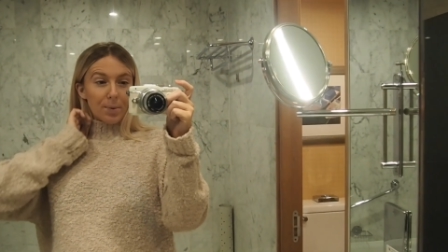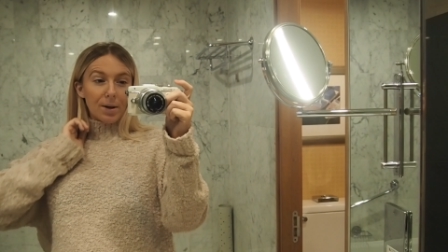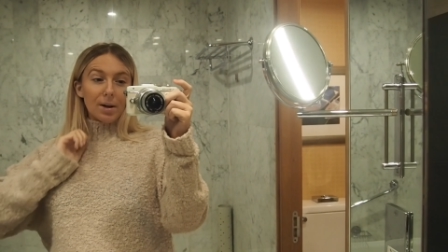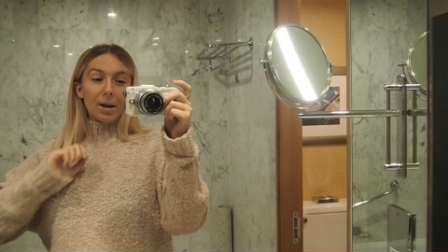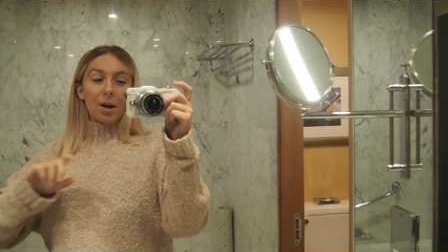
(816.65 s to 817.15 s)

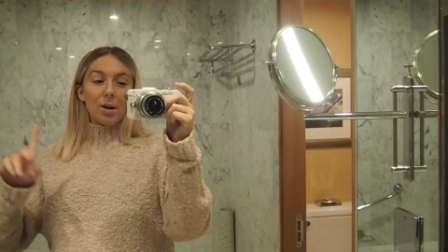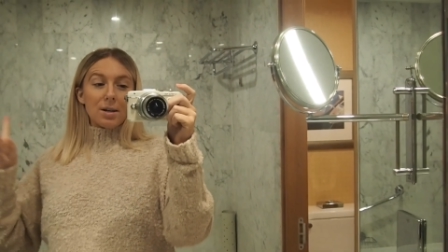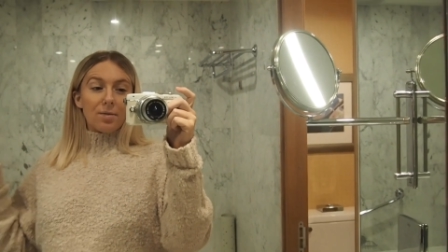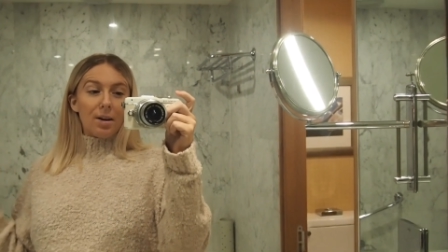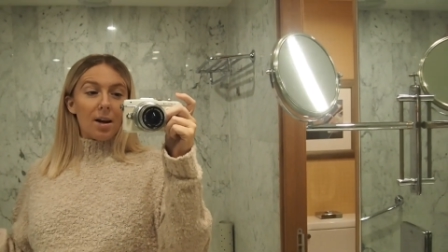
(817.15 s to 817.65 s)
We're gonna go
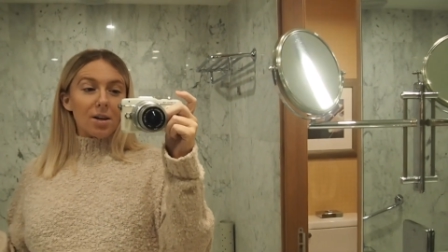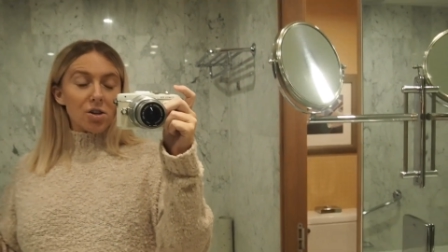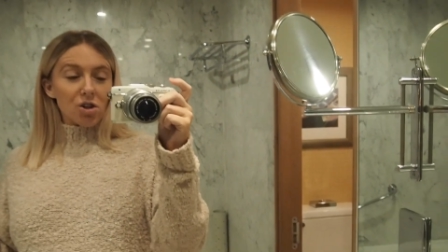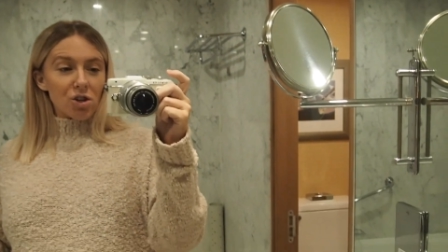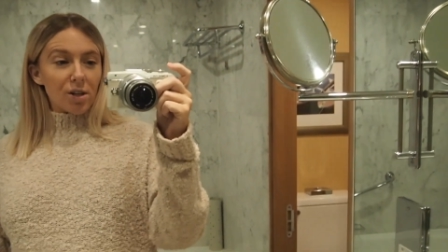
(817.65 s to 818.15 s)
down for
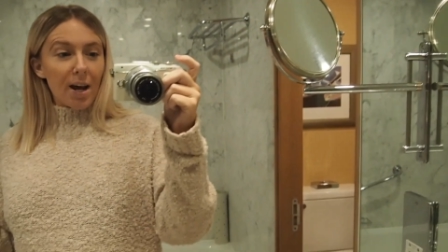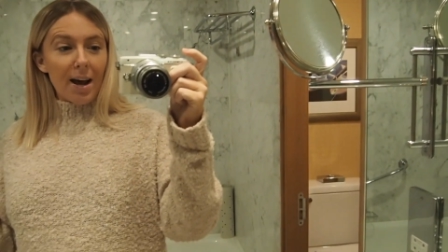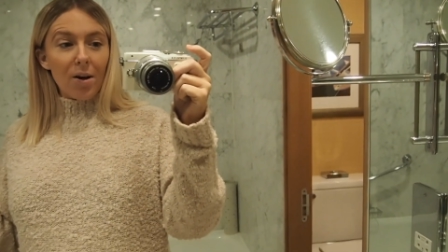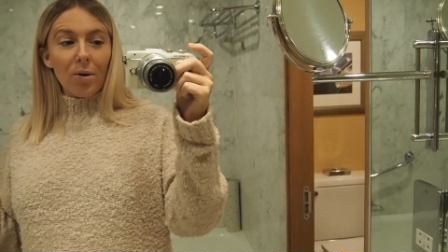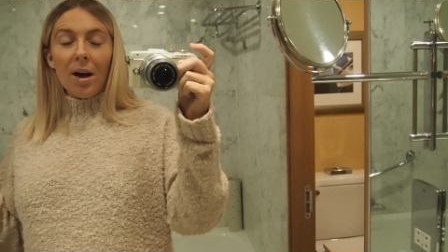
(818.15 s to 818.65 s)
lunch
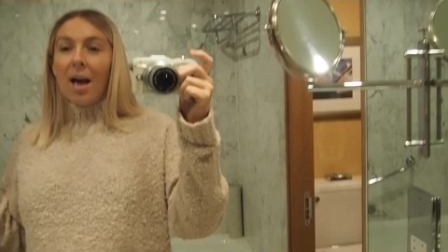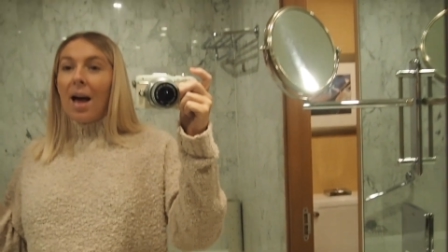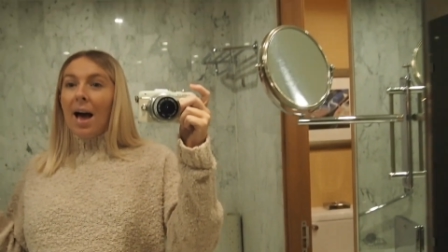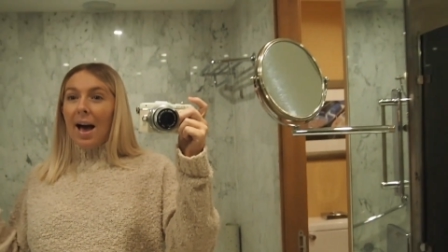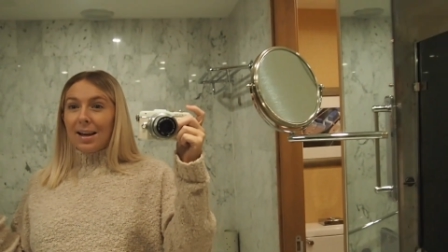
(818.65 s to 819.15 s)
now,
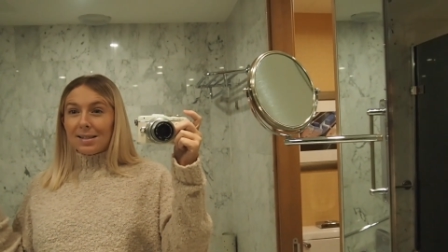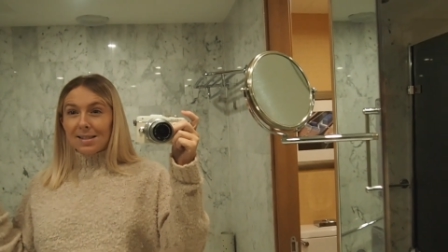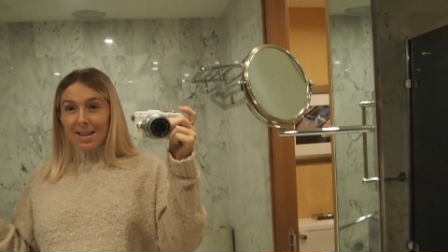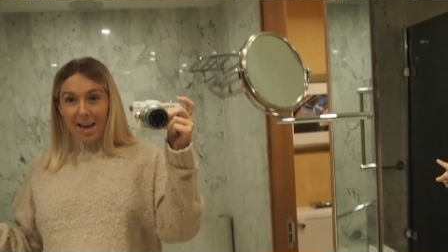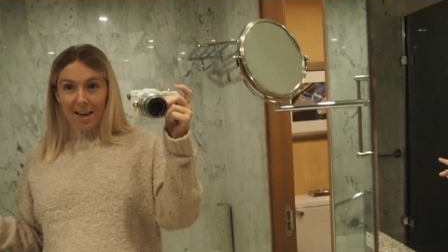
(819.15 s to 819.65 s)
and
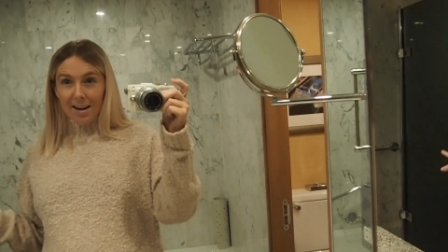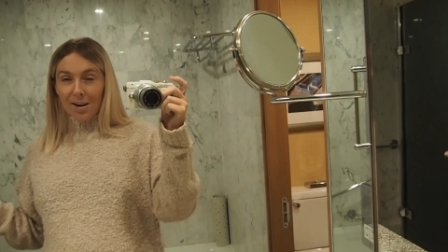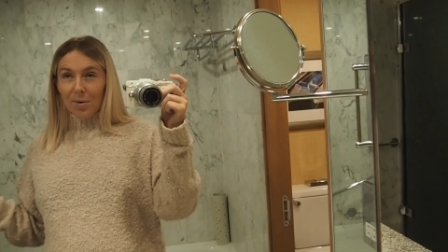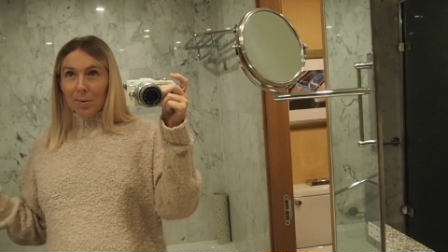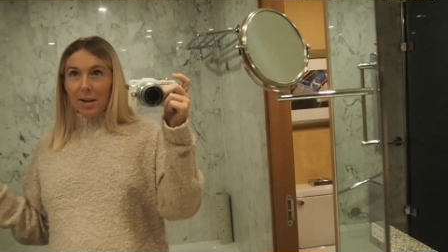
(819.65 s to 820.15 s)

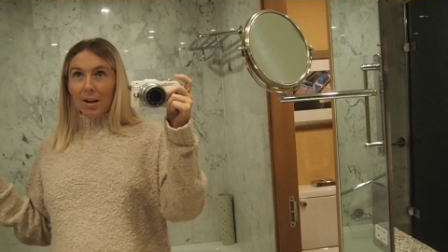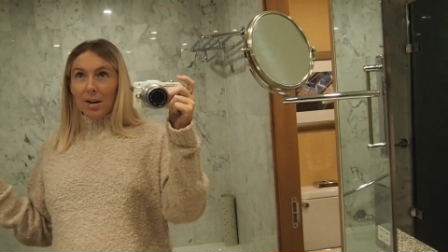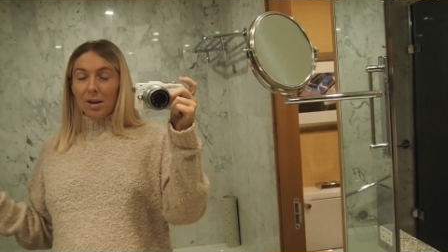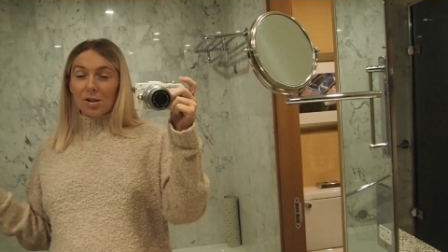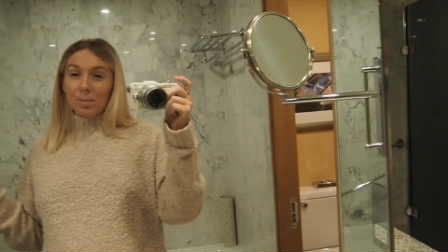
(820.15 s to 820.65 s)
then we are
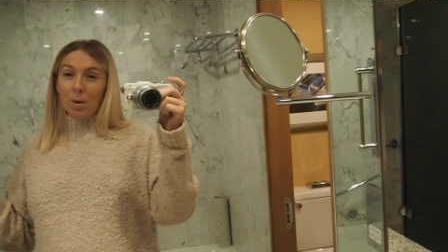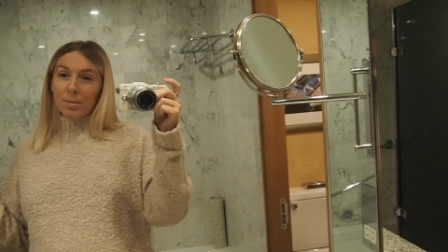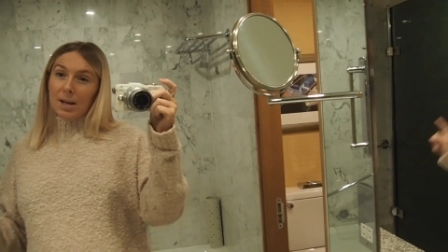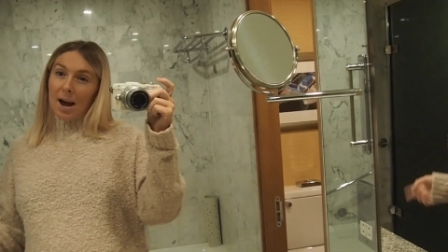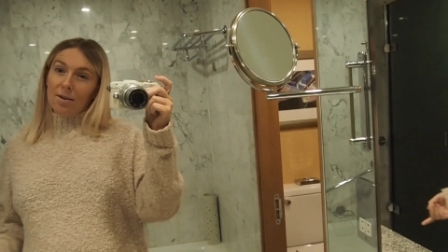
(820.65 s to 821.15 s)
gonna just
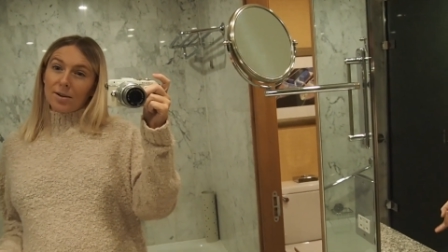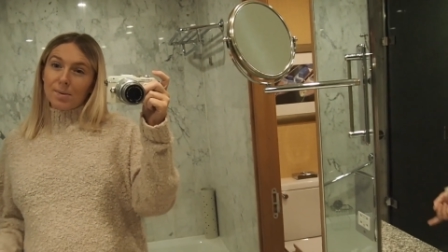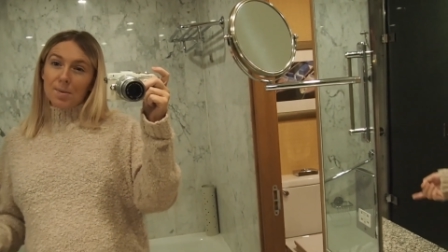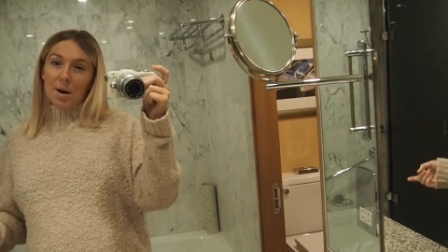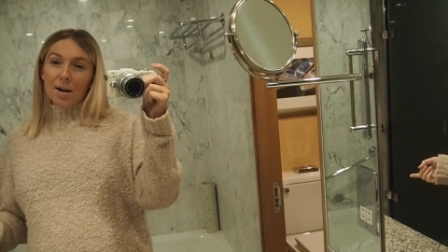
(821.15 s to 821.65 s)
pop to
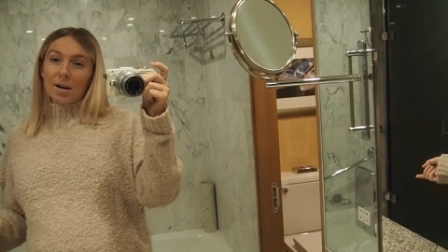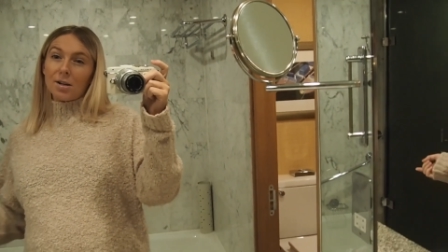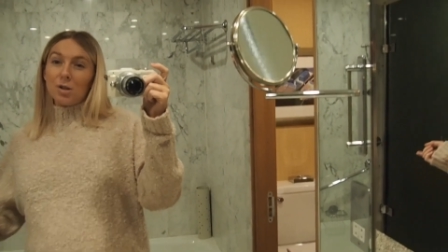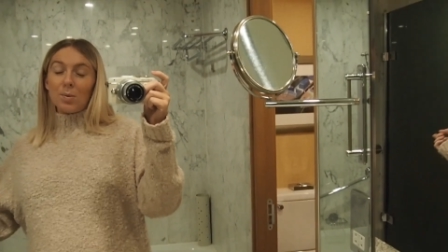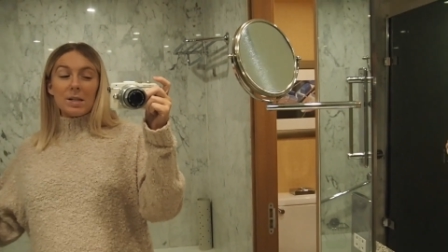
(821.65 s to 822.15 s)
Harrods. We were
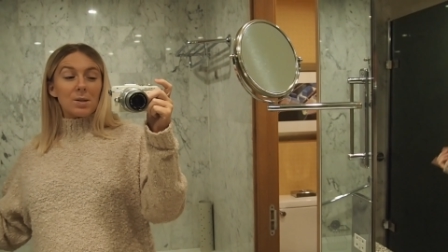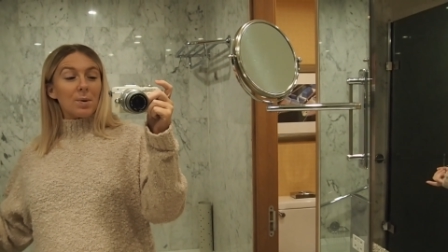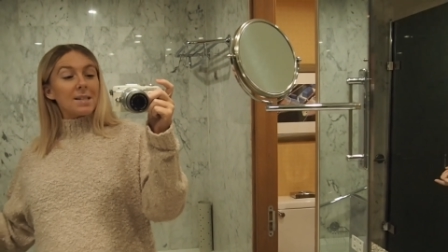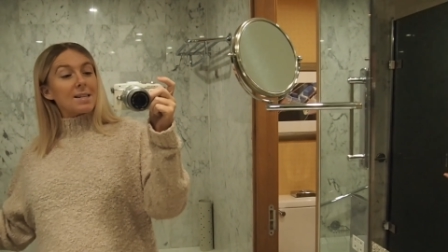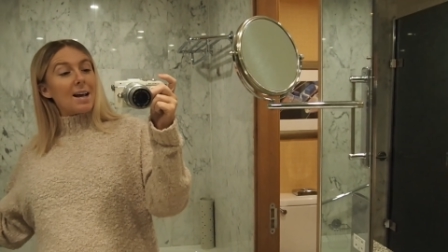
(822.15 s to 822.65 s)
gonna do Winter
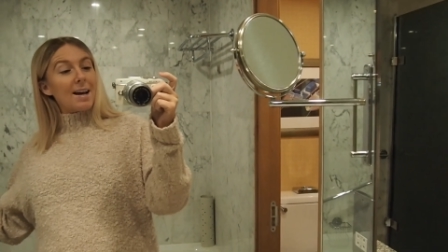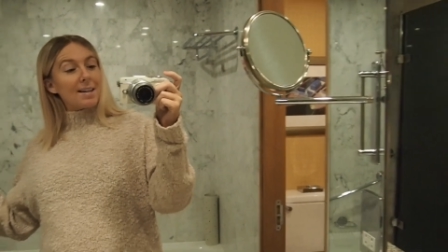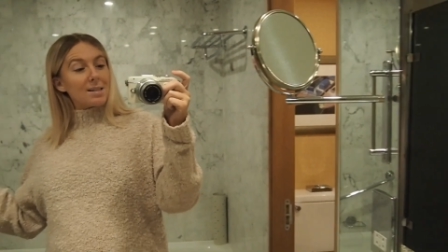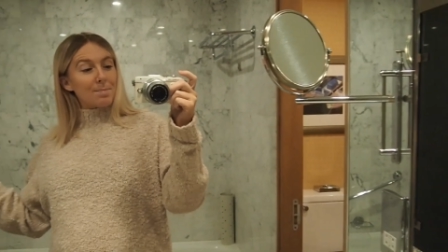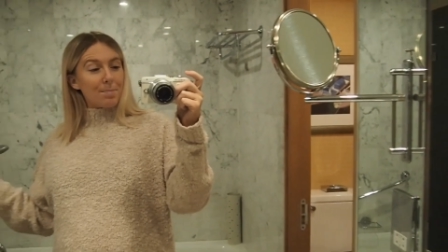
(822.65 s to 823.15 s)

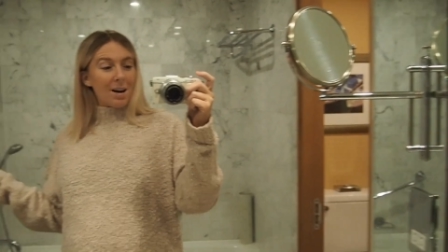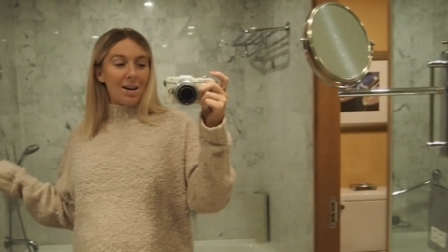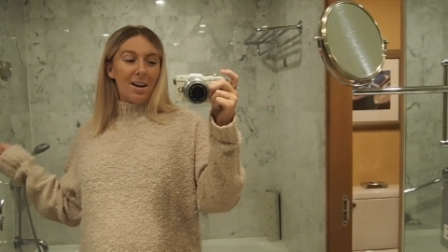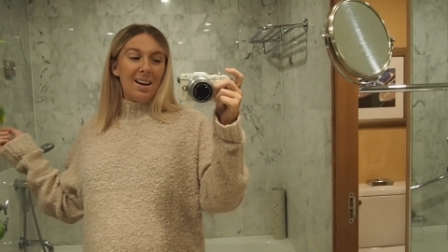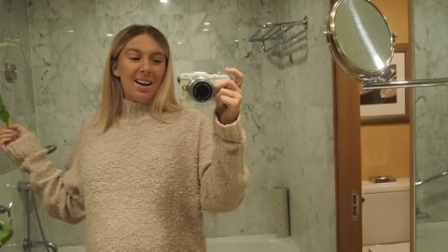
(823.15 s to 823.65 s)
Wonderland, but